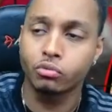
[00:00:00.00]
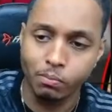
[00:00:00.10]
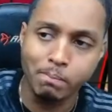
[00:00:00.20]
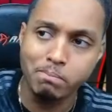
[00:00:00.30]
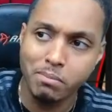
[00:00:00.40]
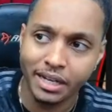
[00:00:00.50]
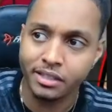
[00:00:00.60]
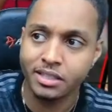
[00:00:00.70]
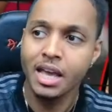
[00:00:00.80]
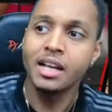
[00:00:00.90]

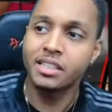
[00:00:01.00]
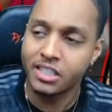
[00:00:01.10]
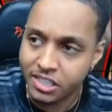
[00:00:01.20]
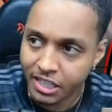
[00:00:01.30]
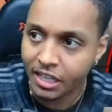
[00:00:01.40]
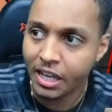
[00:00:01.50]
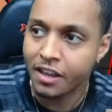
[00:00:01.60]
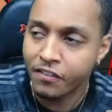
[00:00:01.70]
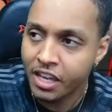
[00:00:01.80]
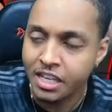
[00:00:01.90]
minutes to see
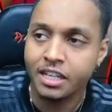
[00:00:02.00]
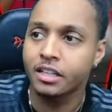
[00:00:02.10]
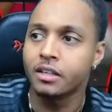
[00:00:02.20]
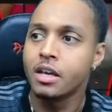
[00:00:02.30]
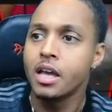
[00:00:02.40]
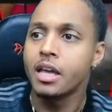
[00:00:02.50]
if he can